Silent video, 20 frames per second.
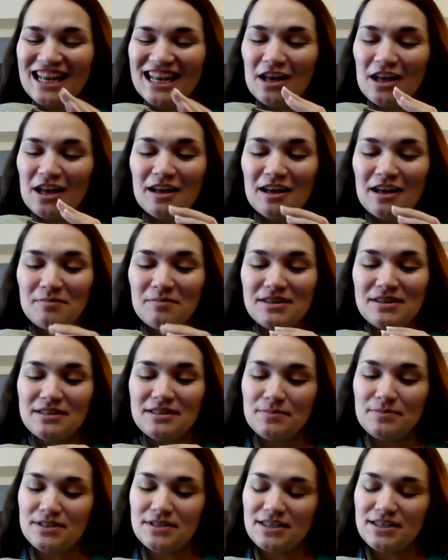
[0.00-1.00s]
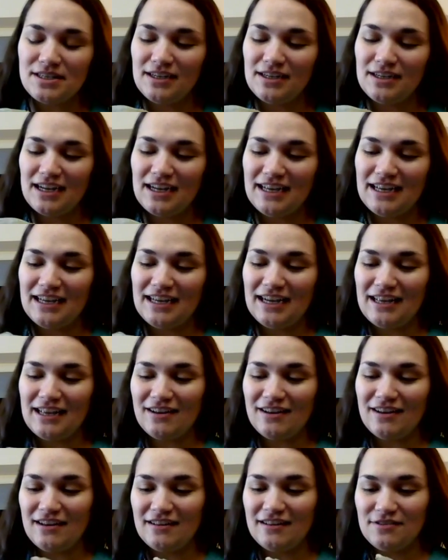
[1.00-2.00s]
Uh, but this particular guy I
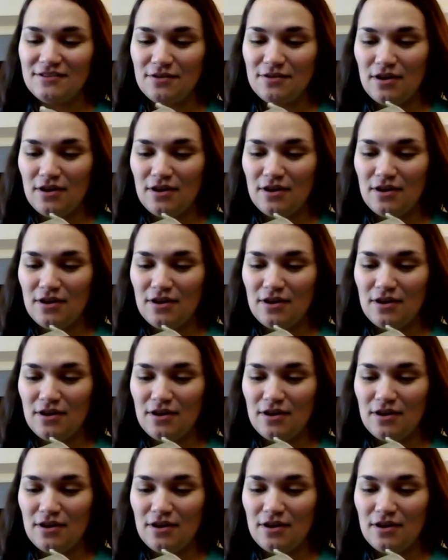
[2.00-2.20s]
got